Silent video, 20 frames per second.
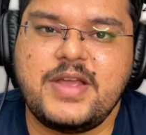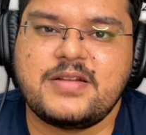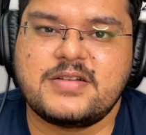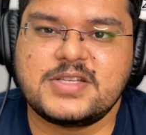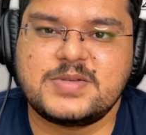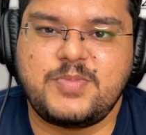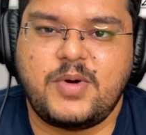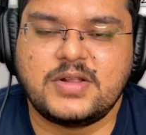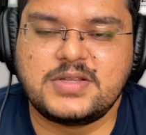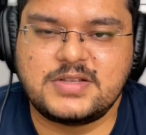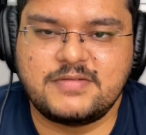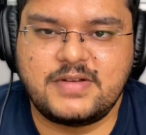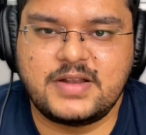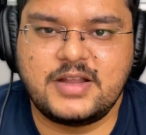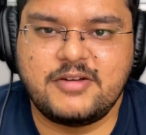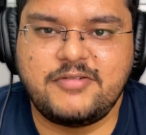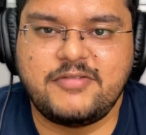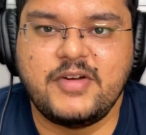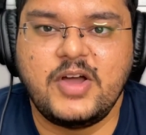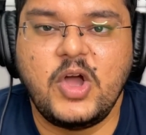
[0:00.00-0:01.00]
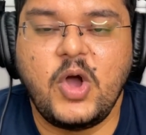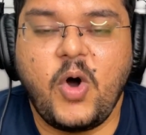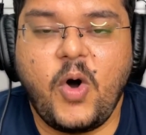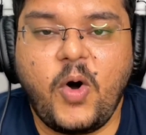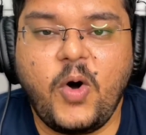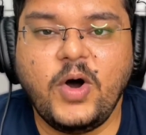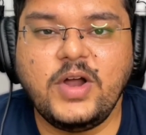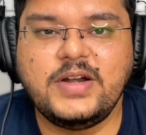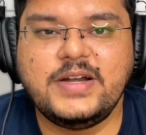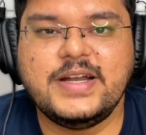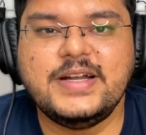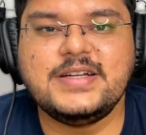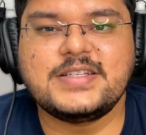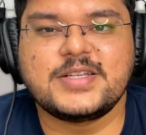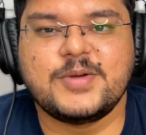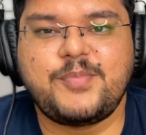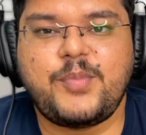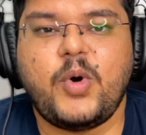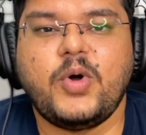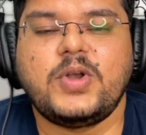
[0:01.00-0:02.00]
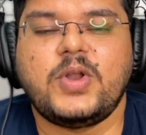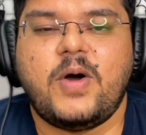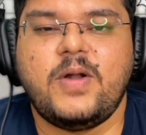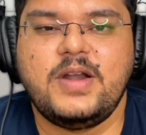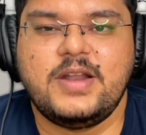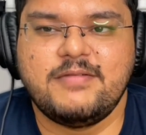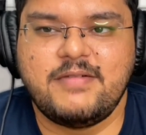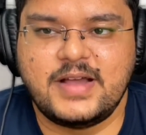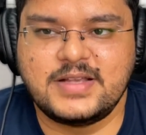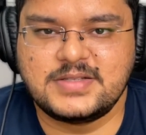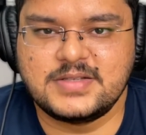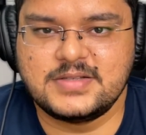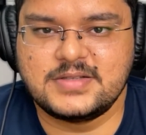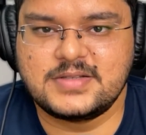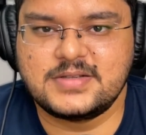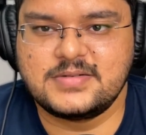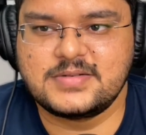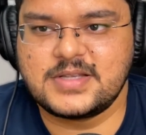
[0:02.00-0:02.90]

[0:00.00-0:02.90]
and responsive enough, or didn't support all devices.